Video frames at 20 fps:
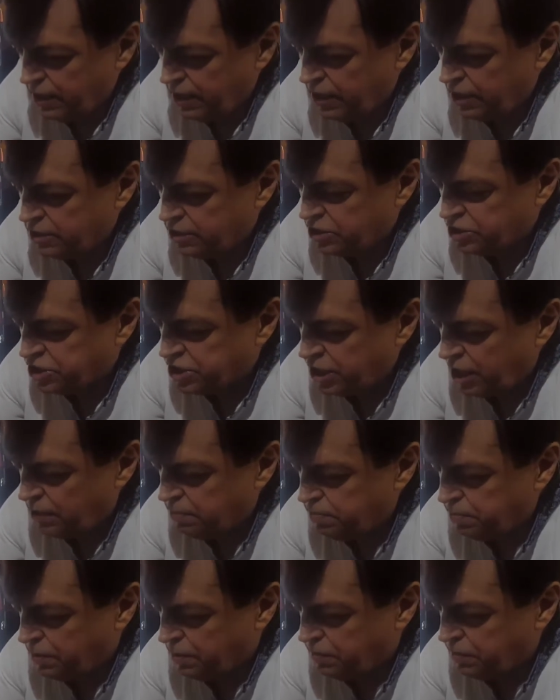in the
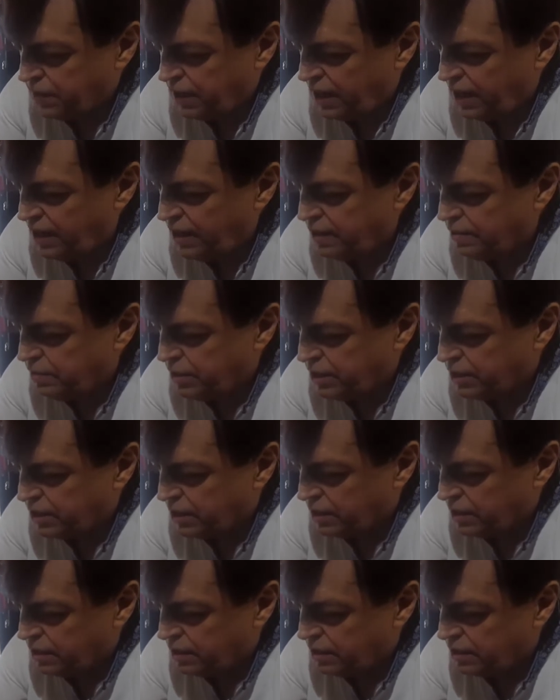shape of
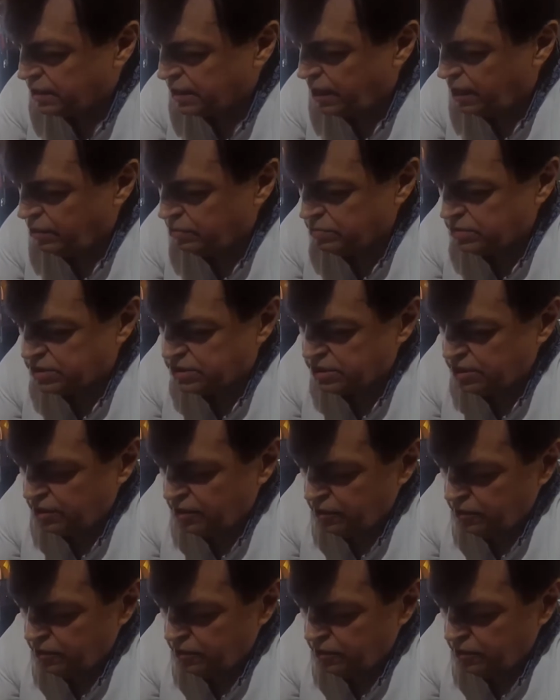elemental rounds